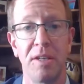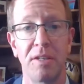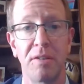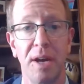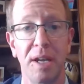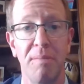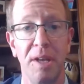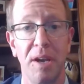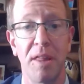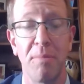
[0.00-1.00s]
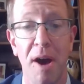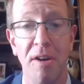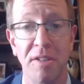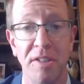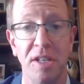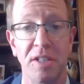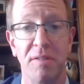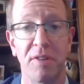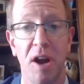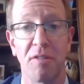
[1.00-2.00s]
the Select Committee on the Modernization
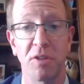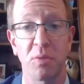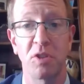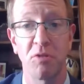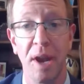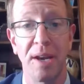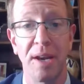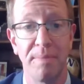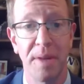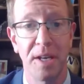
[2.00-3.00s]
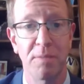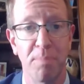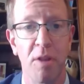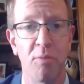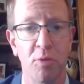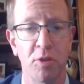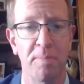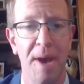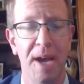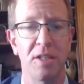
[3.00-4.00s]
of Congress was created as part of the rules
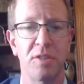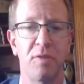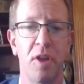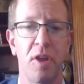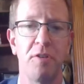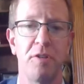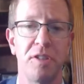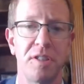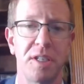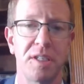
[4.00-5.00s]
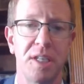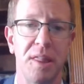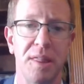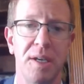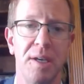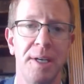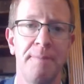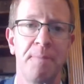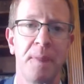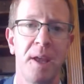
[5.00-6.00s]
package for the 116th.
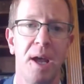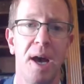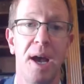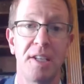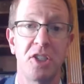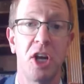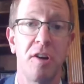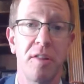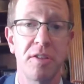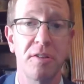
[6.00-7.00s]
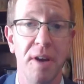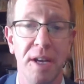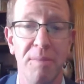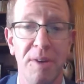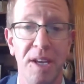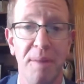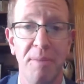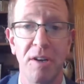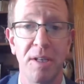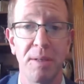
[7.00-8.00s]
Uh, as chair of the Select Committee, I'm
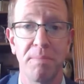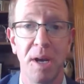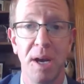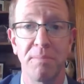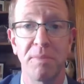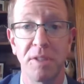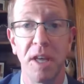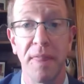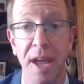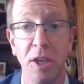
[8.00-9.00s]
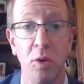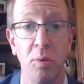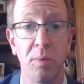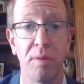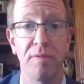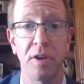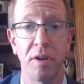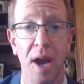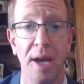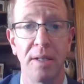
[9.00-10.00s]
here to um, say thank you for your
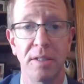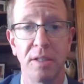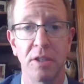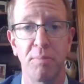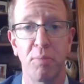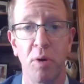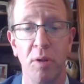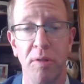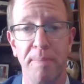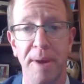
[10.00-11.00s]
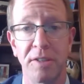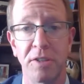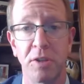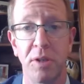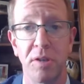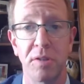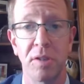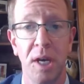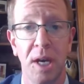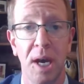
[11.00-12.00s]
guidance and support over the past two years.
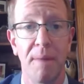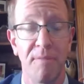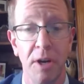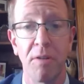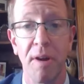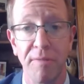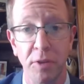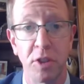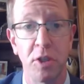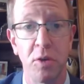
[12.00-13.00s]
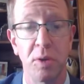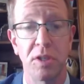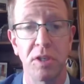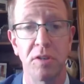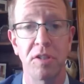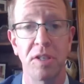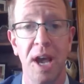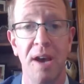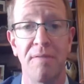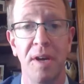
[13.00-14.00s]
I'm very grateful to you and to your
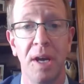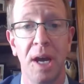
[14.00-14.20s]
staff.